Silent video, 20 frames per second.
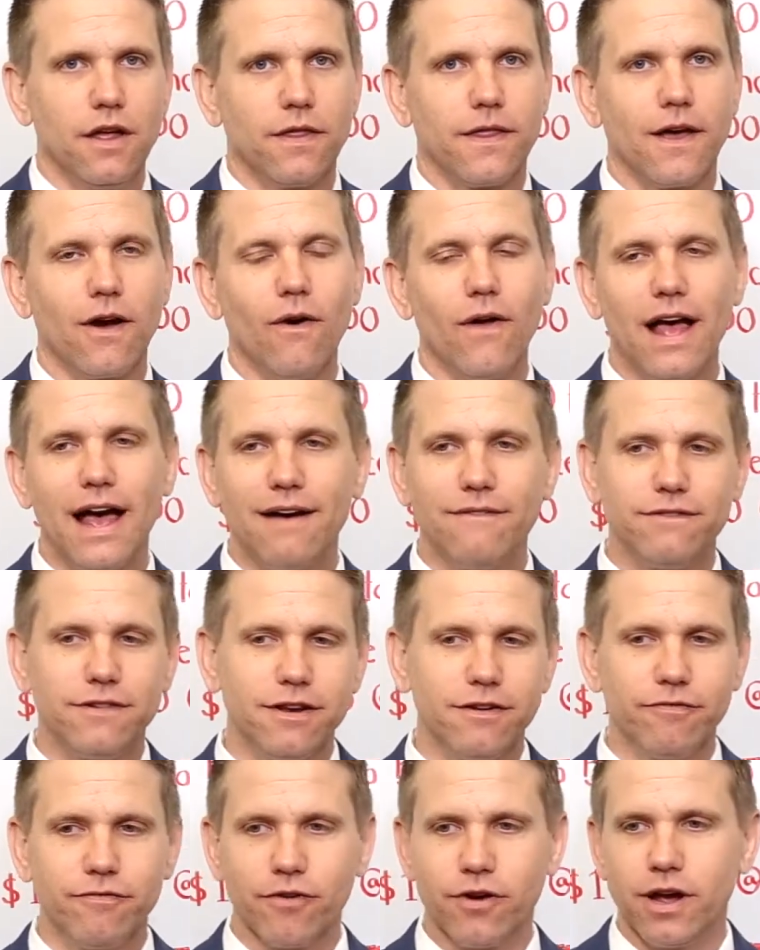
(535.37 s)
They all have
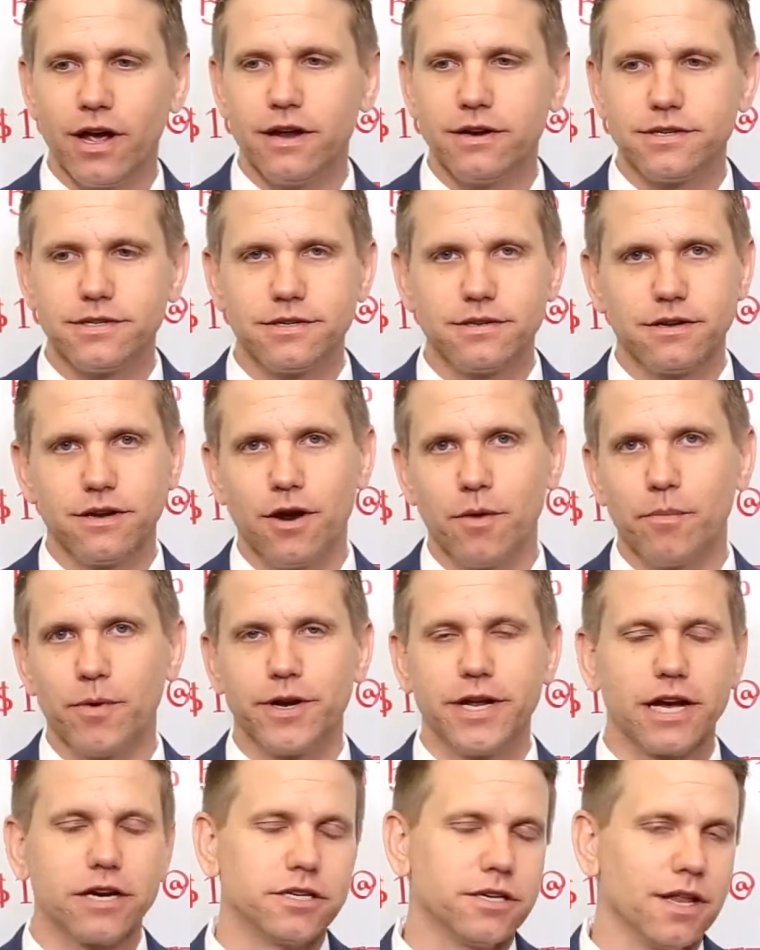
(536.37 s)
different
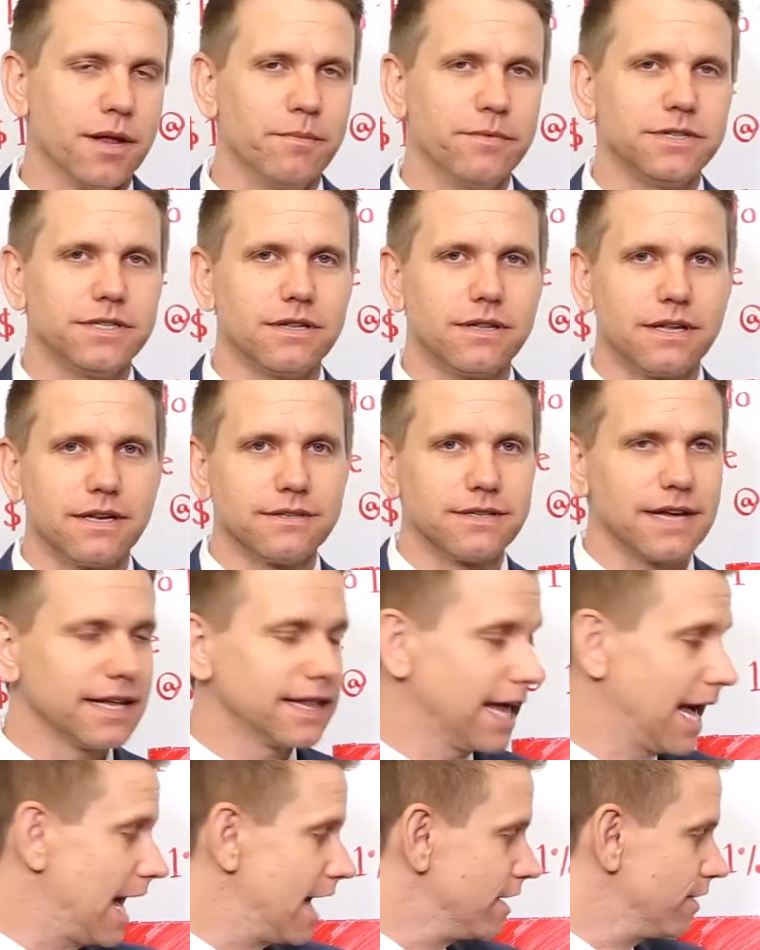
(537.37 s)
protection limits and things like
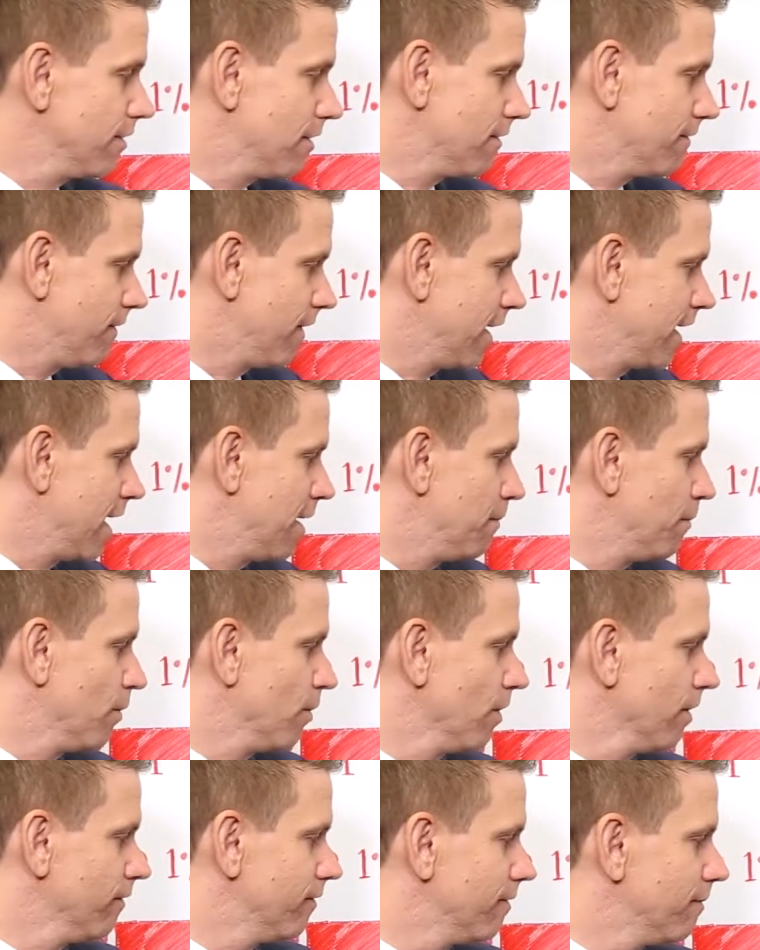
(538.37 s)
that. And you can find out
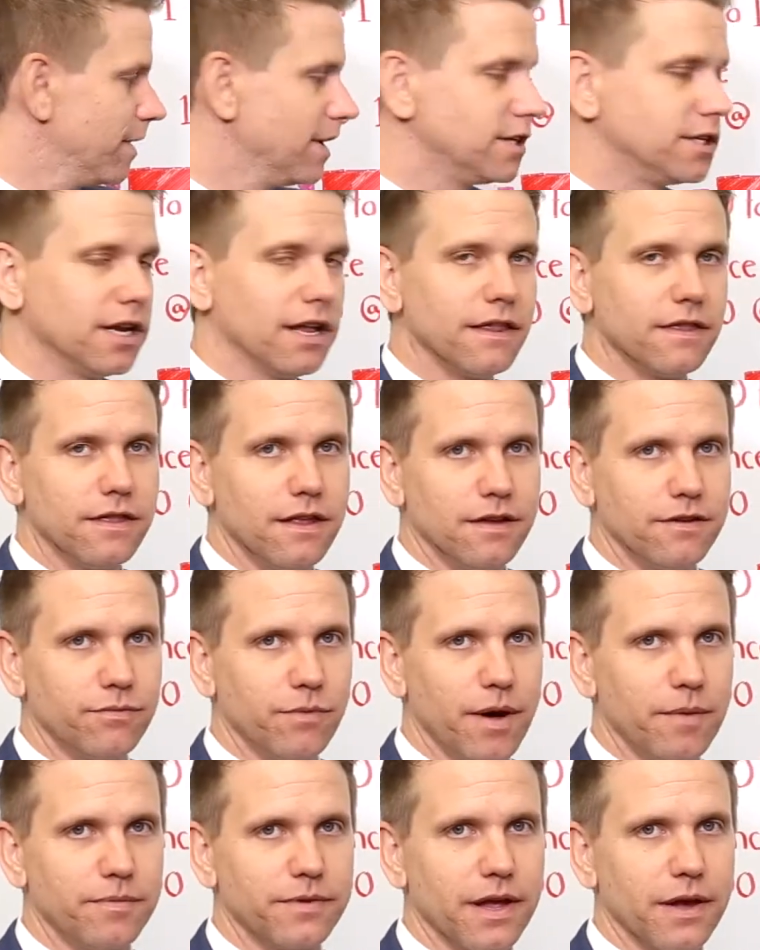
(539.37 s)
more information at this
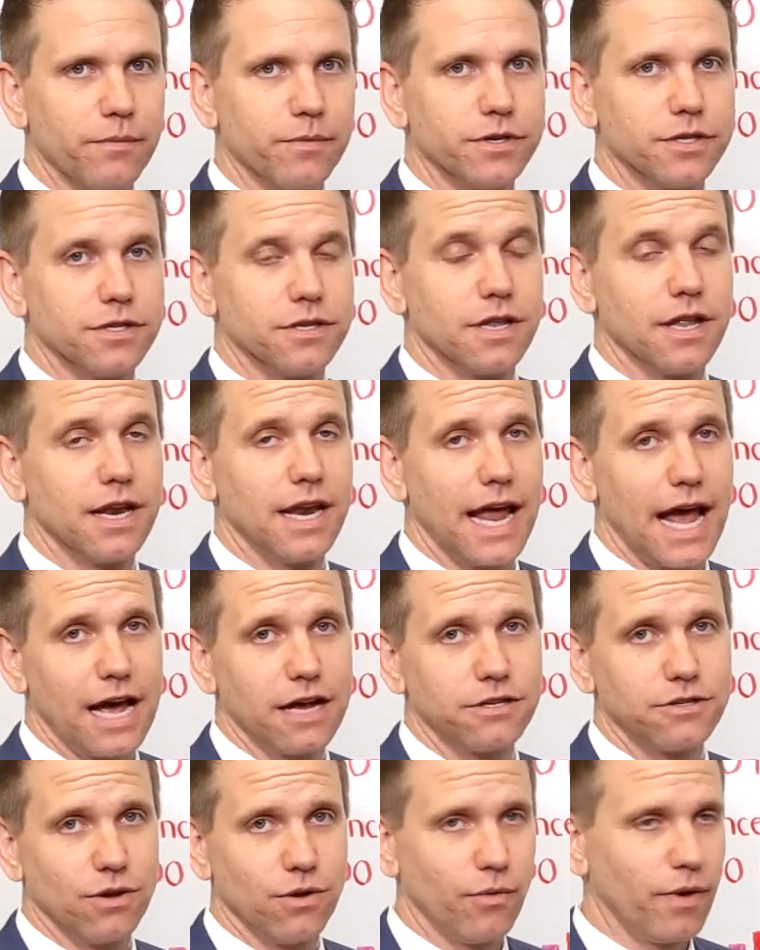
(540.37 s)
website, which is the
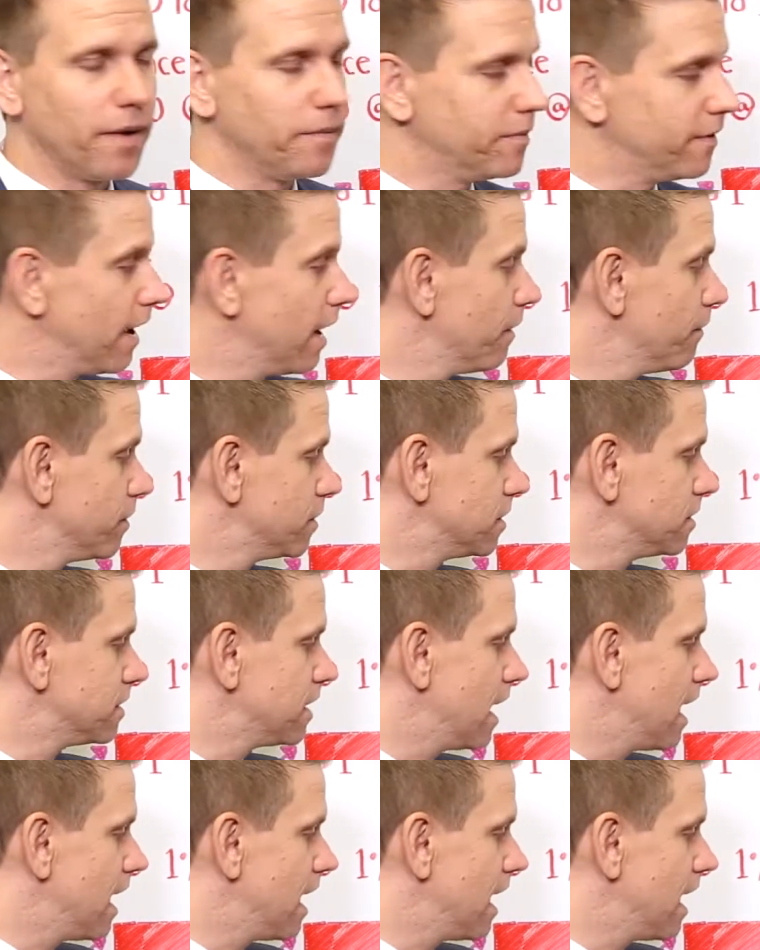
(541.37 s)
national website, which is